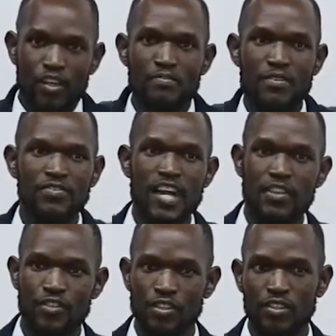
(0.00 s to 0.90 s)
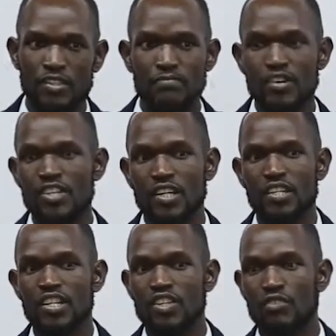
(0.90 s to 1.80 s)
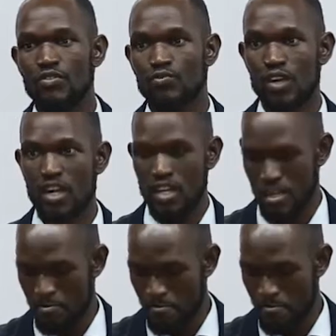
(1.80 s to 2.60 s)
know, be faithful in preaching and teaching of the word.